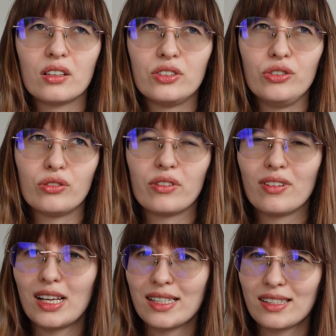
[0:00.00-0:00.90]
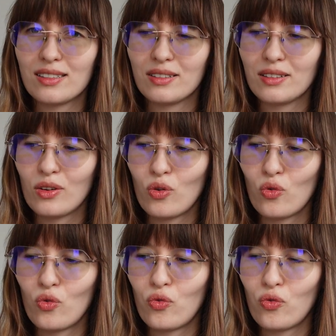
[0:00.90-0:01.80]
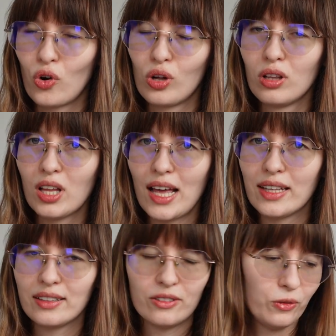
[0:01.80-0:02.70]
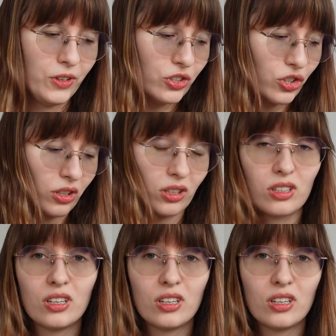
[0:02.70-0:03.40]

during the last fall and winter.